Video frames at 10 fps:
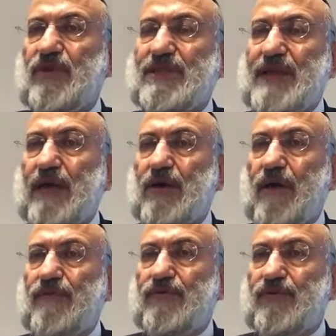
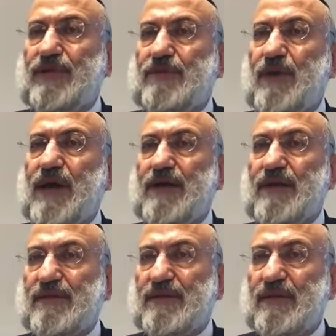Kisakabu, to his
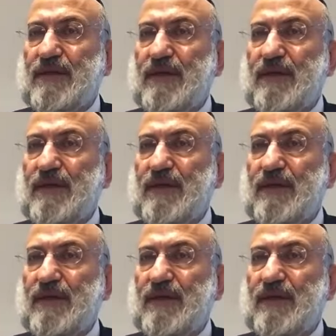parents.